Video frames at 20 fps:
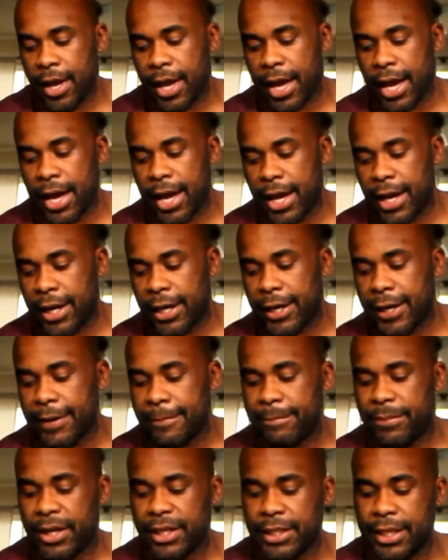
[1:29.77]
Uh,
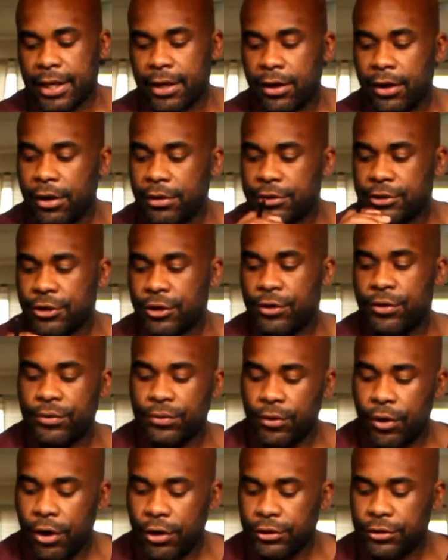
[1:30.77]
but they're
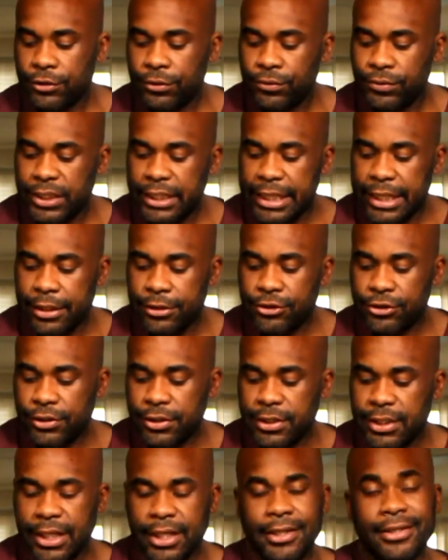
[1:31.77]
also also really
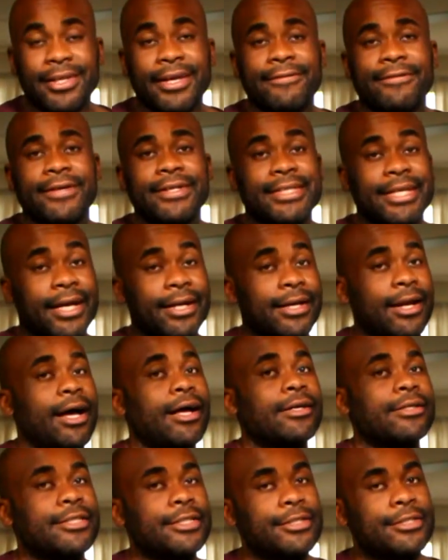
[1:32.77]
interested in different
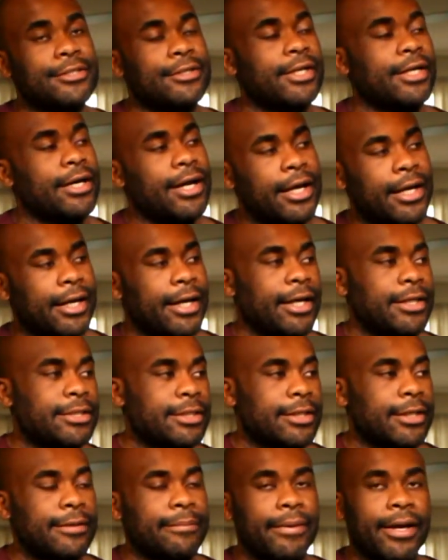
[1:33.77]
technology, so they're kind of
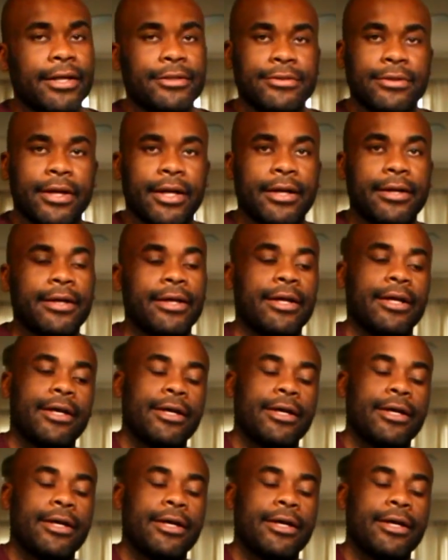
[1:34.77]
hedging their bets, right?